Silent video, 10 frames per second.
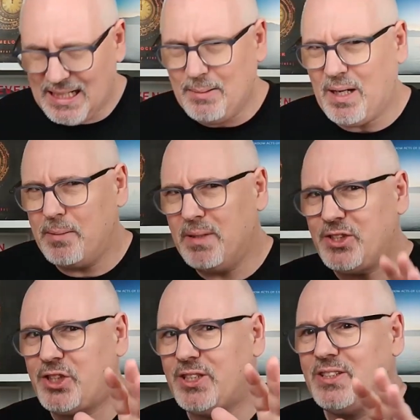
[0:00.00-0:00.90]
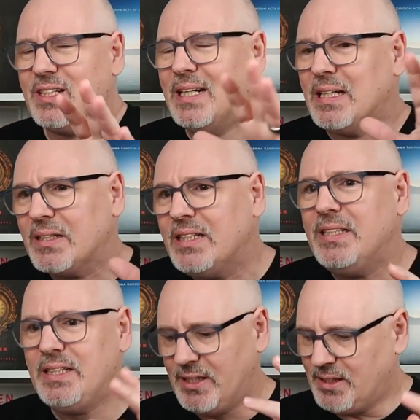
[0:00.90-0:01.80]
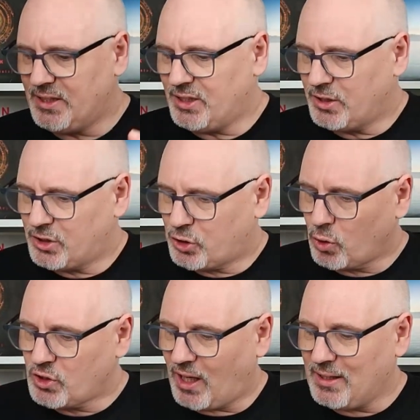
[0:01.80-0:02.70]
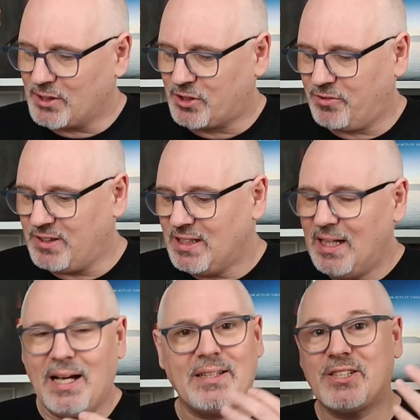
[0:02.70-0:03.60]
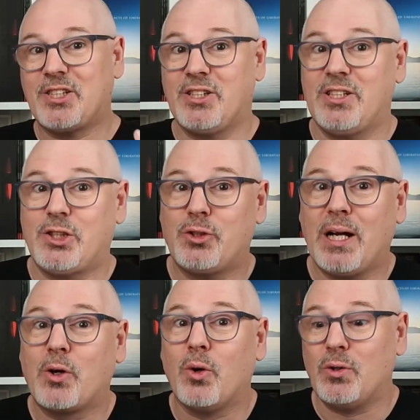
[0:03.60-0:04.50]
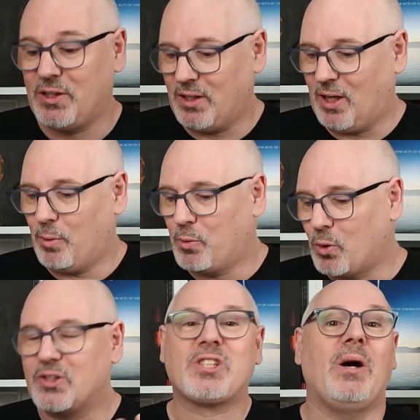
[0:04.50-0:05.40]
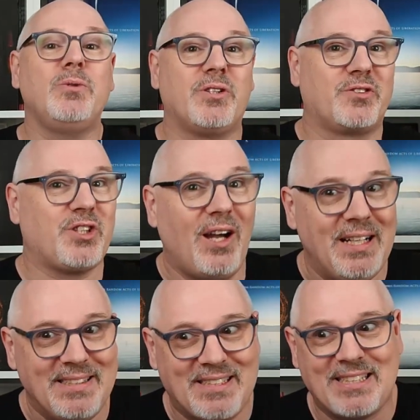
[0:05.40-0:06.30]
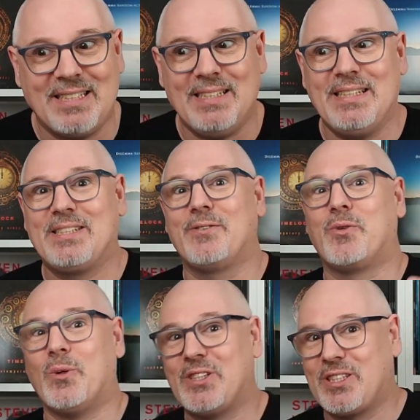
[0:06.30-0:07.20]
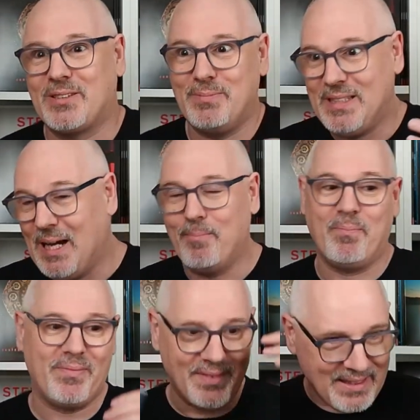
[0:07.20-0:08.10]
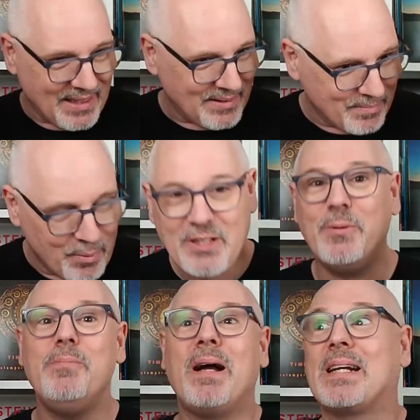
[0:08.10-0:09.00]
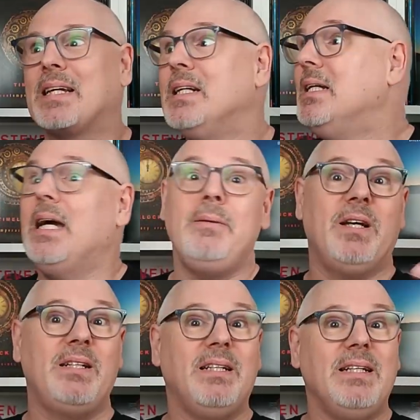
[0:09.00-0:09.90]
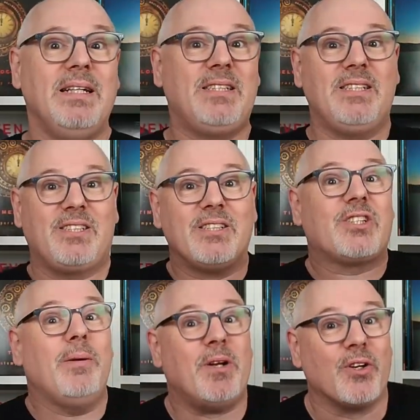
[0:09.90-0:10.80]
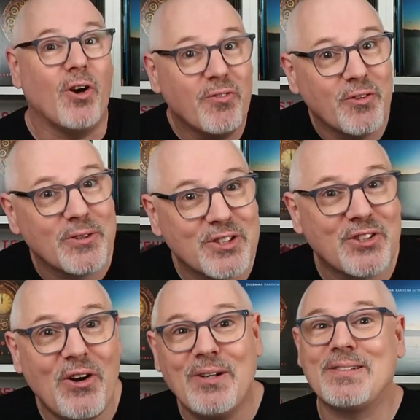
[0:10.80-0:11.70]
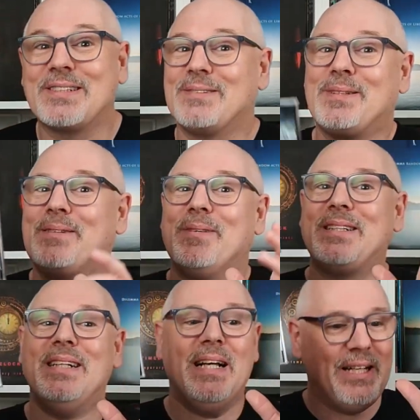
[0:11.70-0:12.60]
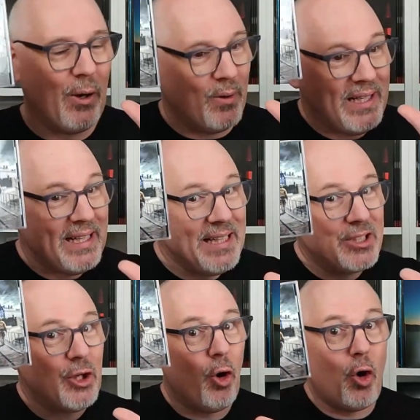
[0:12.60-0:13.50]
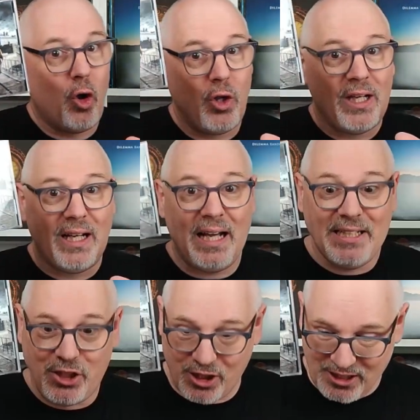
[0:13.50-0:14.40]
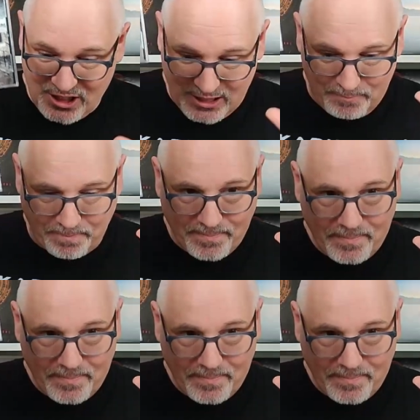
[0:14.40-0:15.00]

I mentioned the song titles of it. There's another track on the album called Sounds of Silence, and that's of course, yeah, then brings me back like, hey man, this is a Simon and Garfunkel song or something, but no, it is all Ageless.